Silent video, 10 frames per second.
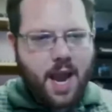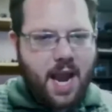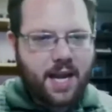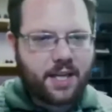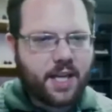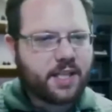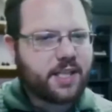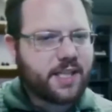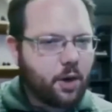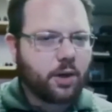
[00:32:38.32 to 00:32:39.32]
and he
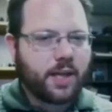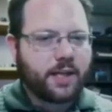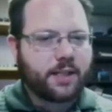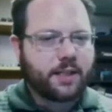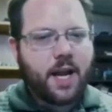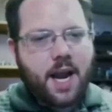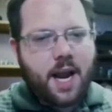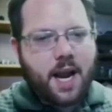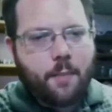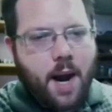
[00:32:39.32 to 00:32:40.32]
says, "Tearless.
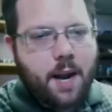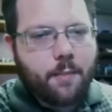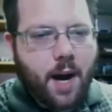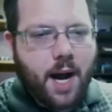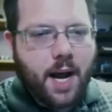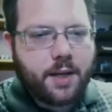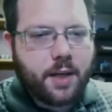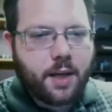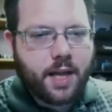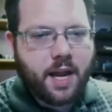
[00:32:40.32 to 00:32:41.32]
In my
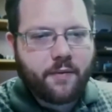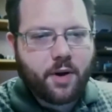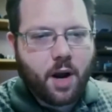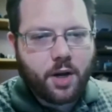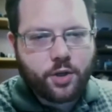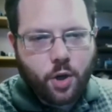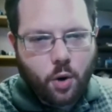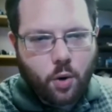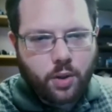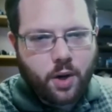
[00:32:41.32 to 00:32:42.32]
mind, they have gone
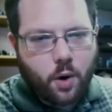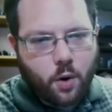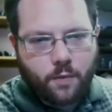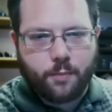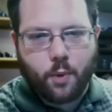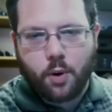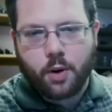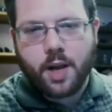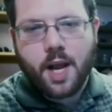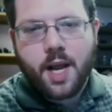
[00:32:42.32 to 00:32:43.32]
totally
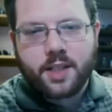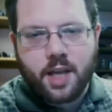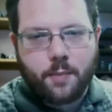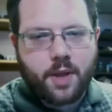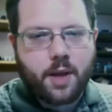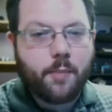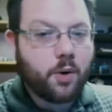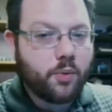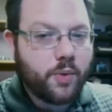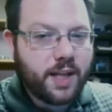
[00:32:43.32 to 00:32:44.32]
overboard. Some of them
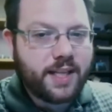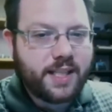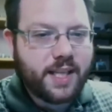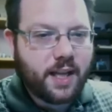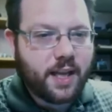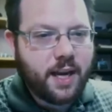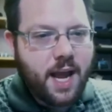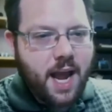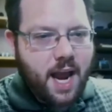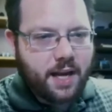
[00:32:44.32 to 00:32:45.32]
are really silly
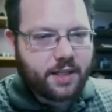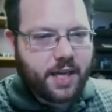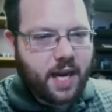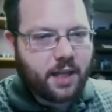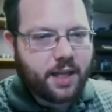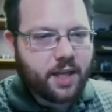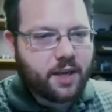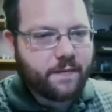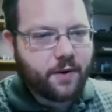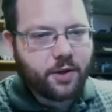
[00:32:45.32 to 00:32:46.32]
and is killing the
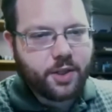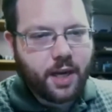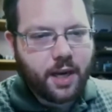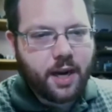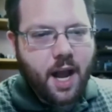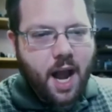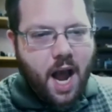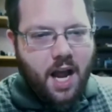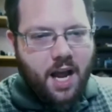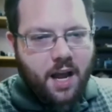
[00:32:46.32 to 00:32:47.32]
diversity.
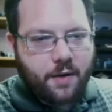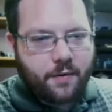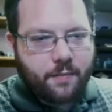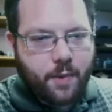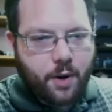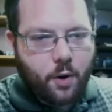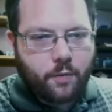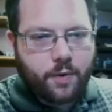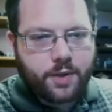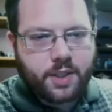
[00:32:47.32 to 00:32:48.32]
I have
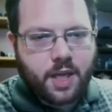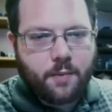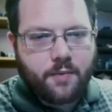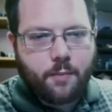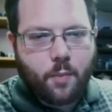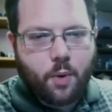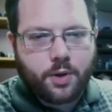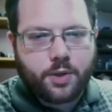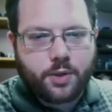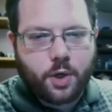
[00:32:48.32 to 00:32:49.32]
maneuvered some of the
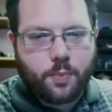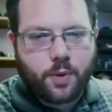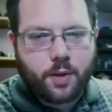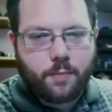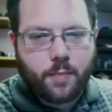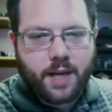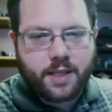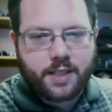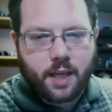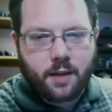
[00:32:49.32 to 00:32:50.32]
more stupid
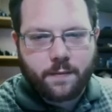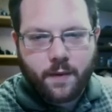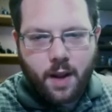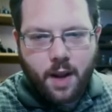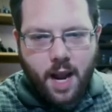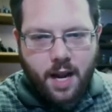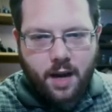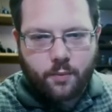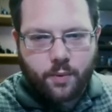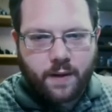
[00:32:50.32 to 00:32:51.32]
myself, and
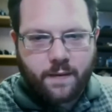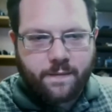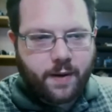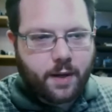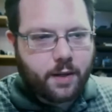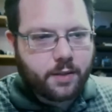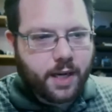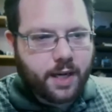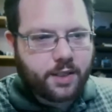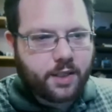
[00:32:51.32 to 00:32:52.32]
it really feels
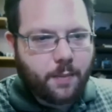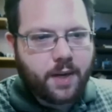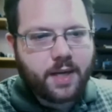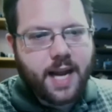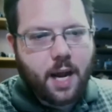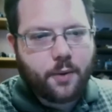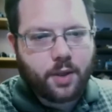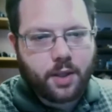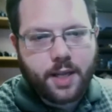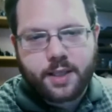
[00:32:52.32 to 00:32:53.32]
like it's dumbing down
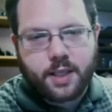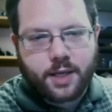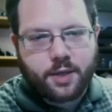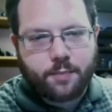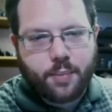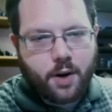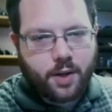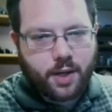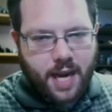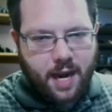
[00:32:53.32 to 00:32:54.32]
the list selection part
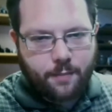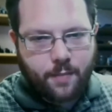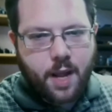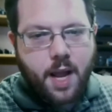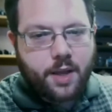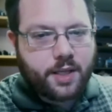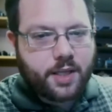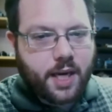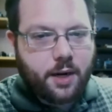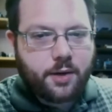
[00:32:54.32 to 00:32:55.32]
of the game. The
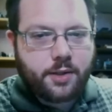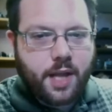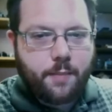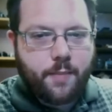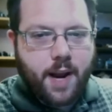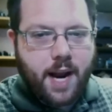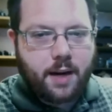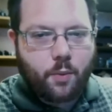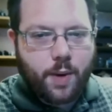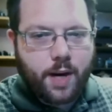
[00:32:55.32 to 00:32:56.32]
tiers that
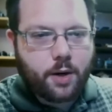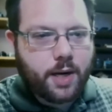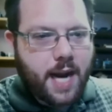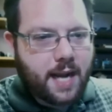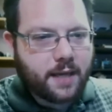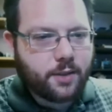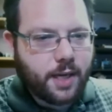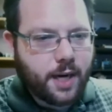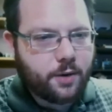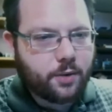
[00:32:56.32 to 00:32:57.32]
make weaker
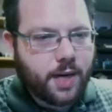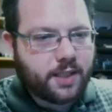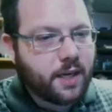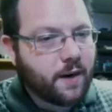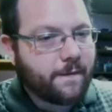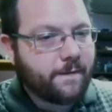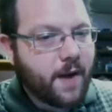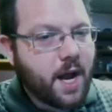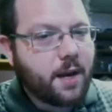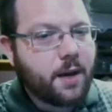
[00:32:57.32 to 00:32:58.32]
casters interesting are
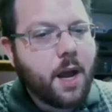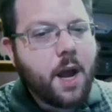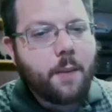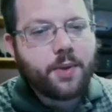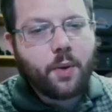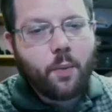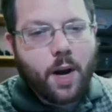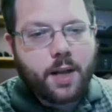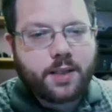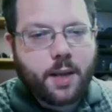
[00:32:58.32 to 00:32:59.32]
fun, but the
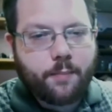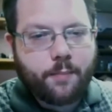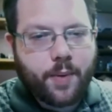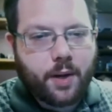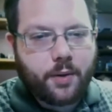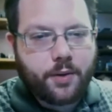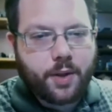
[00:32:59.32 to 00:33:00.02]
ones that build